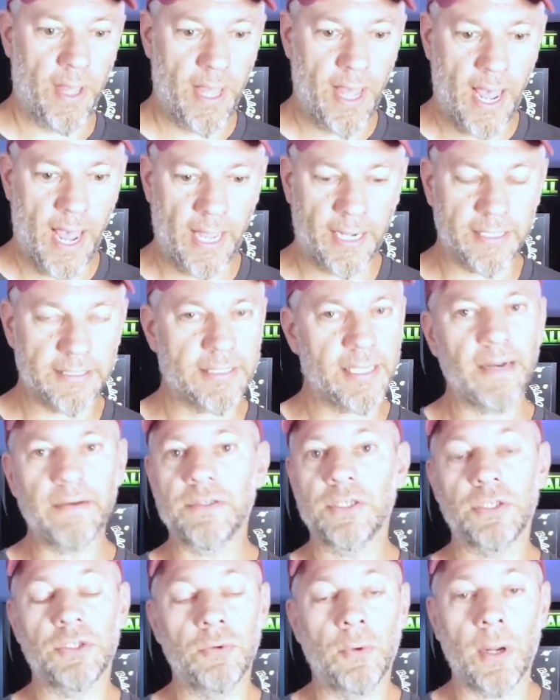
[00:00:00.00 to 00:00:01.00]
And instead of
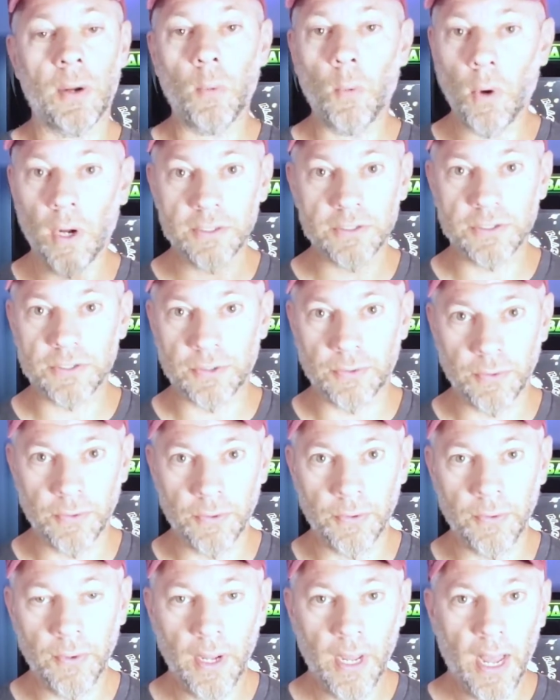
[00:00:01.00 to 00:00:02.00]
just doing one
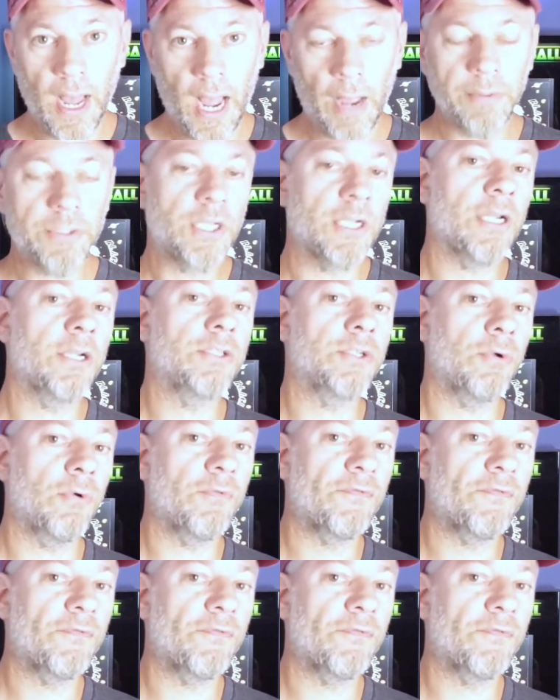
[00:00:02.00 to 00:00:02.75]
screw, I was gonna do